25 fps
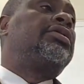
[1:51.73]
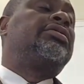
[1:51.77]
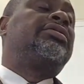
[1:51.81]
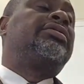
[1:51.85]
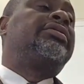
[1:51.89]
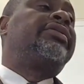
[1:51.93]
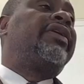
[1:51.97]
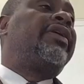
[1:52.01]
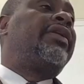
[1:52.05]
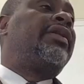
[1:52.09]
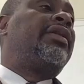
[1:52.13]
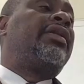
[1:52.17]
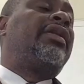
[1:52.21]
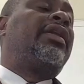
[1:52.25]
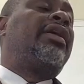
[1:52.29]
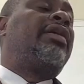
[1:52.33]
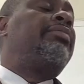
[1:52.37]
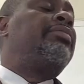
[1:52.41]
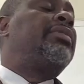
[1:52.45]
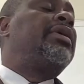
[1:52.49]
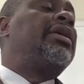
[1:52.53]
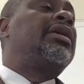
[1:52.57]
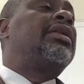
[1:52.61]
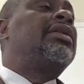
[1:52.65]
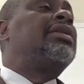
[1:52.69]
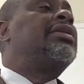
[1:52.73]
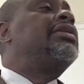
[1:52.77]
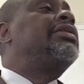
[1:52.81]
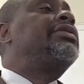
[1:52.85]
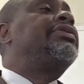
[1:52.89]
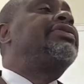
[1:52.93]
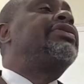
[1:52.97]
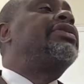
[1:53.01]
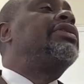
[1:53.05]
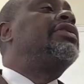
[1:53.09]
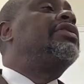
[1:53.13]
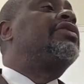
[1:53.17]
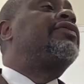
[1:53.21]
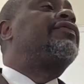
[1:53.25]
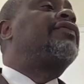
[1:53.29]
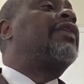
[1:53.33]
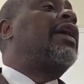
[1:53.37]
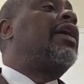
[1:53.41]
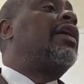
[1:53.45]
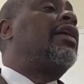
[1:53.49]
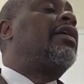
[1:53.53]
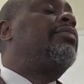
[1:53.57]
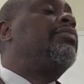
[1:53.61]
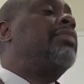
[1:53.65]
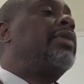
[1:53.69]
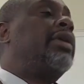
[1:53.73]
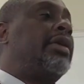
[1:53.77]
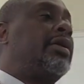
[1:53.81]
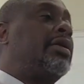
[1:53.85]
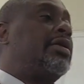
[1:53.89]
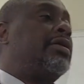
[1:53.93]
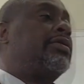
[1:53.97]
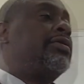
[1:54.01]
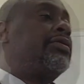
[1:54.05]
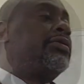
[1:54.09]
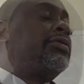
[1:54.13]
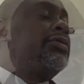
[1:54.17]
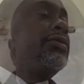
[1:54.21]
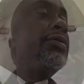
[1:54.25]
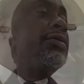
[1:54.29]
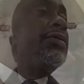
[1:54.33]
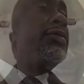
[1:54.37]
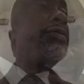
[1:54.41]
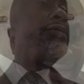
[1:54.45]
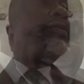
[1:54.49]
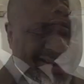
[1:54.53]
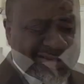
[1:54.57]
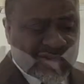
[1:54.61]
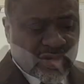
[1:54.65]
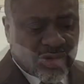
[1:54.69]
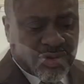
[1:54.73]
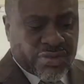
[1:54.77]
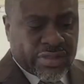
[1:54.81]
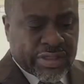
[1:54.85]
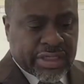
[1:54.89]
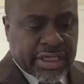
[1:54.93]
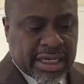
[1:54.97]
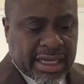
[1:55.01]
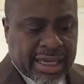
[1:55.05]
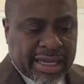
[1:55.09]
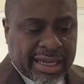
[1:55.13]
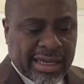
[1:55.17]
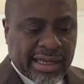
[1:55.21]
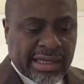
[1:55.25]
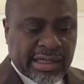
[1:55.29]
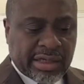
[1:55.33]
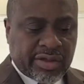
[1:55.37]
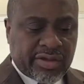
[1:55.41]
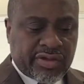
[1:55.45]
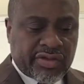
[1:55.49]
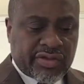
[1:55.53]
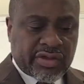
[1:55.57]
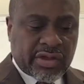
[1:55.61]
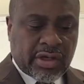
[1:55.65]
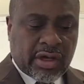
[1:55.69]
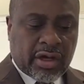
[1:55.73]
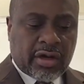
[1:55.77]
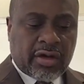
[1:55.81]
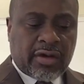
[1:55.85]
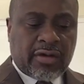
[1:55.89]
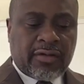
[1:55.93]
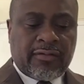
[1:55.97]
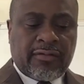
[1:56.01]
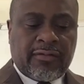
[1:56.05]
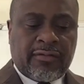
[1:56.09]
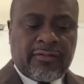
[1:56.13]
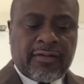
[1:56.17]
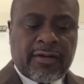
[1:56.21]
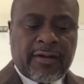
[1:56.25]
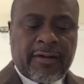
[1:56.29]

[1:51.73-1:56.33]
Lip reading: Let me at least teach 5 minutes. We discuss the case of